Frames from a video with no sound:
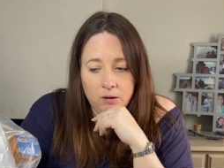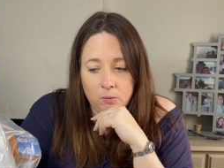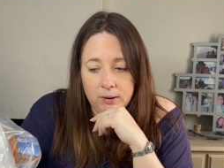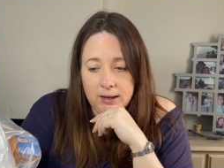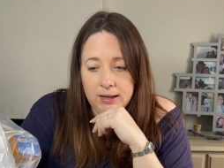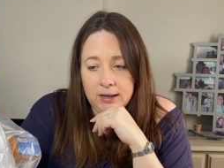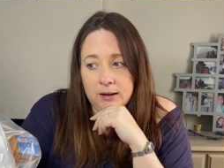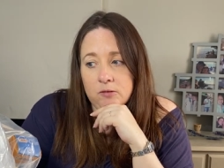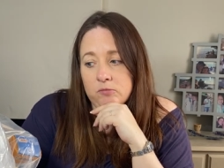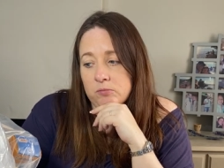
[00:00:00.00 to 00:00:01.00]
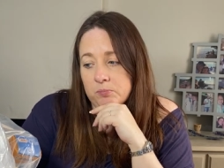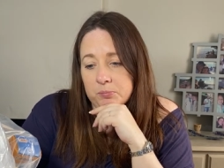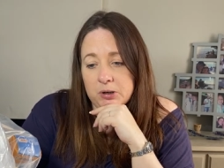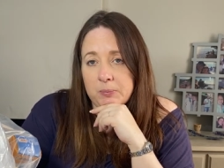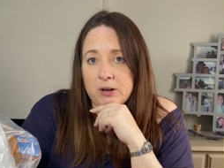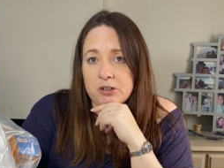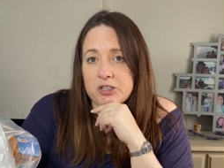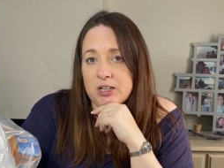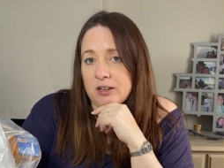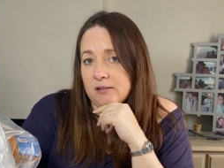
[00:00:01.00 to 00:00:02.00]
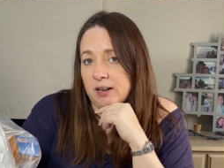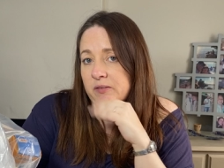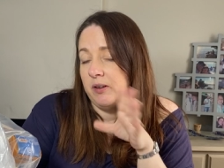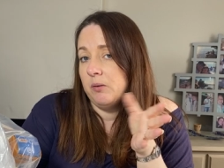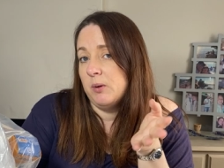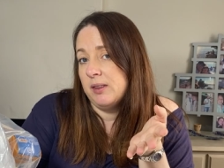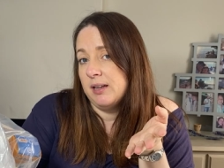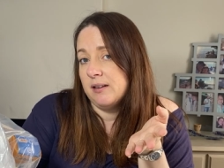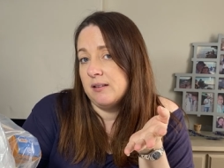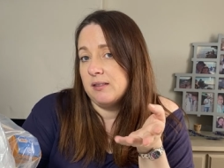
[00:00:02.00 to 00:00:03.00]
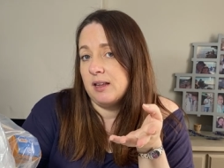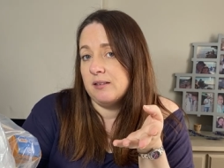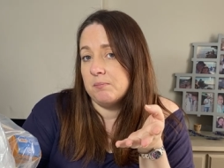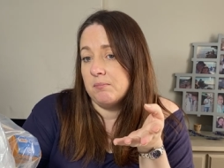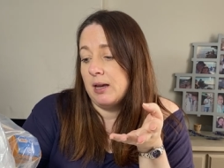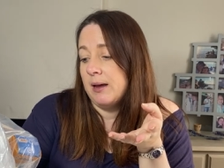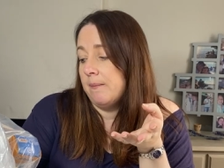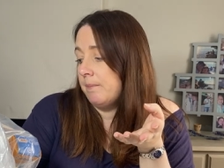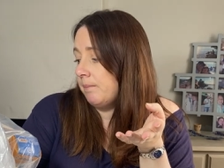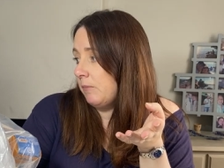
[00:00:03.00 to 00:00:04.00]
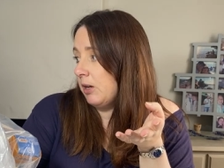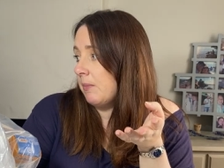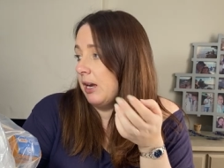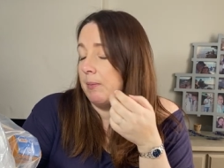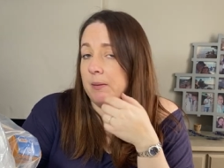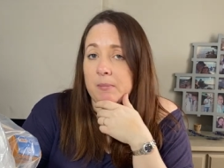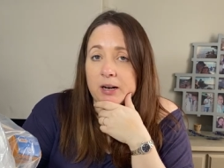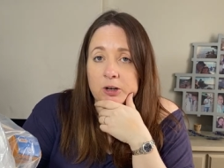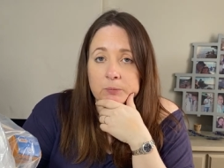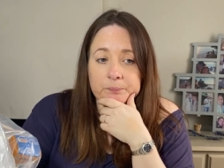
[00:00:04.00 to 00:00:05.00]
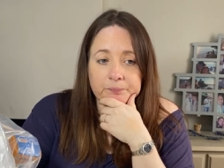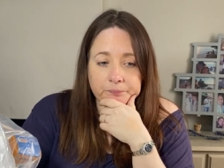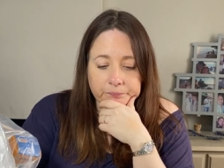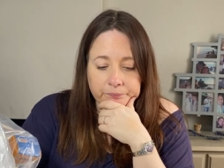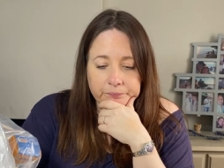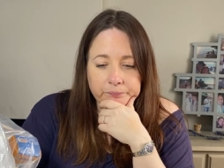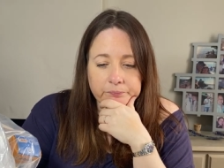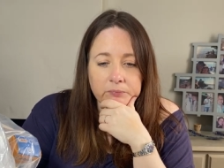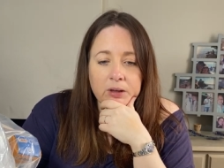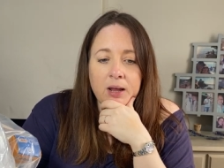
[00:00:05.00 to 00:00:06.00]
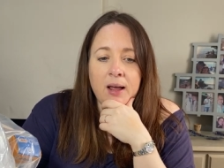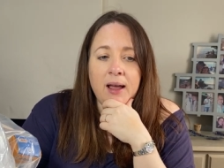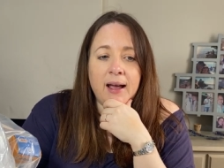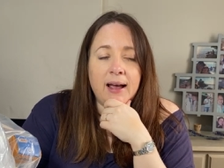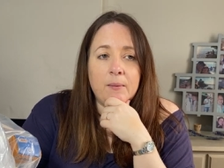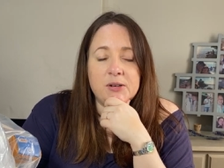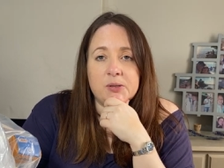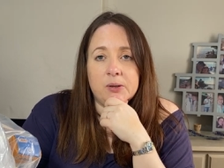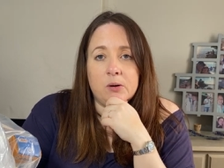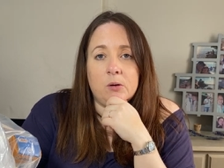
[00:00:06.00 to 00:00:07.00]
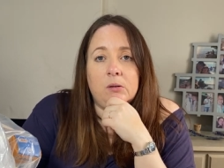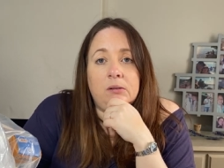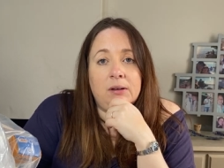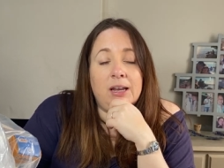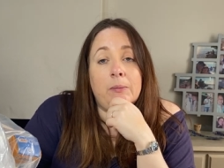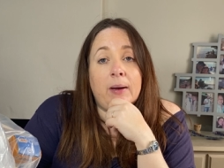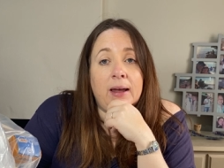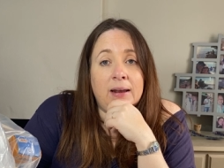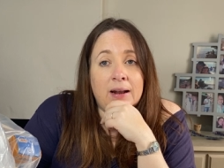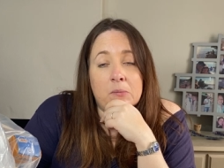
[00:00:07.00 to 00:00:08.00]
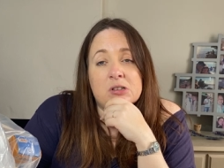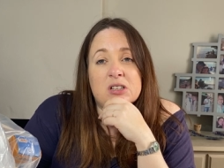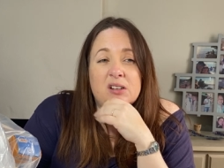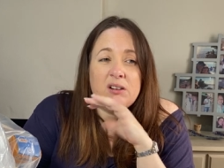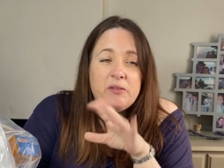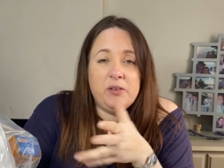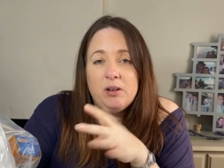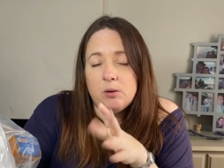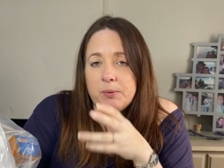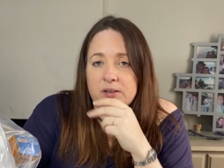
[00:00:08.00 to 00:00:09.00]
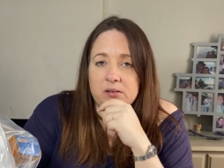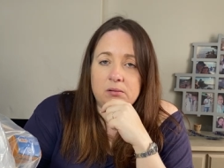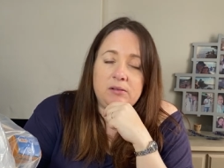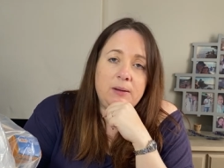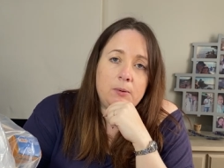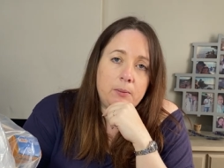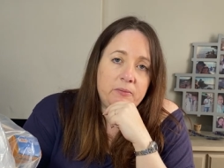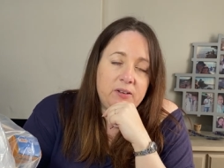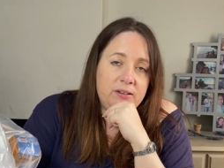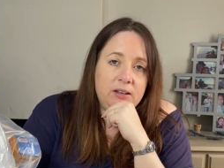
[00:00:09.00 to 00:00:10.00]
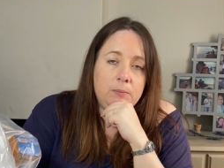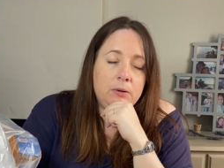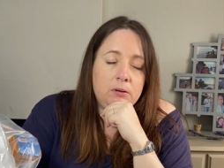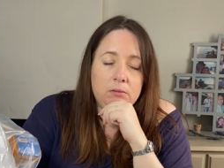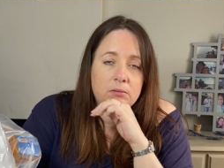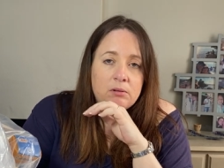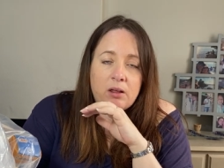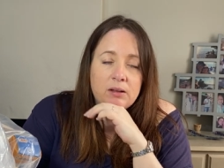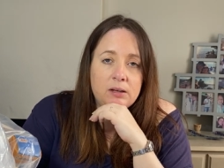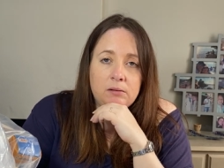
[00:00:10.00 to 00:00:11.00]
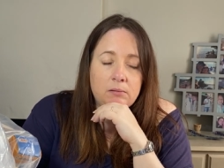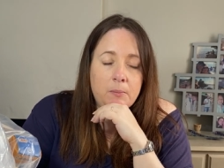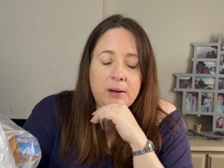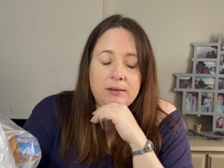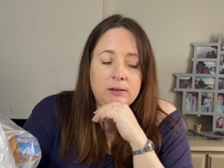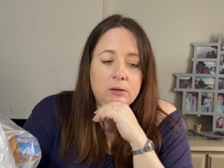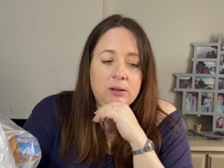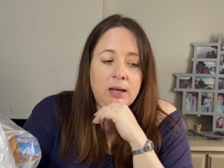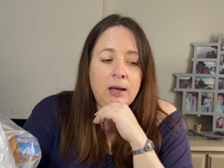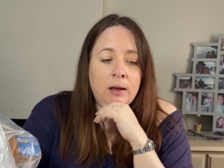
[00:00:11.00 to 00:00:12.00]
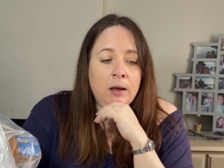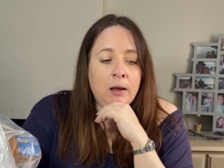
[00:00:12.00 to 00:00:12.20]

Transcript: We pretty much sell anything we think there's um, we can make a bit of money on. And we do it on eBay and Amazon and a few little bits on Depop and Vinted, but nothing amazing on there.